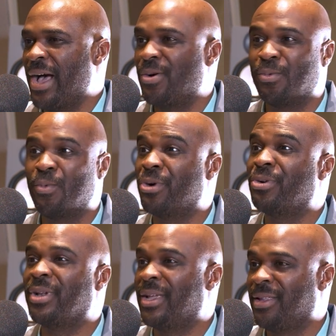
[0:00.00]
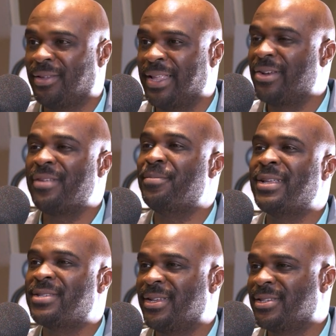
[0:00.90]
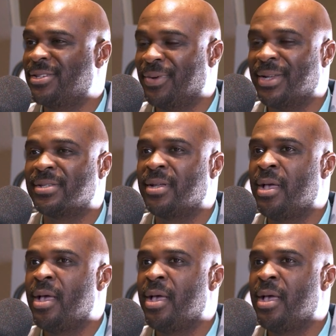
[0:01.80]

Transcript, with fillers: outworldly. That don't yeah. even make sense to us.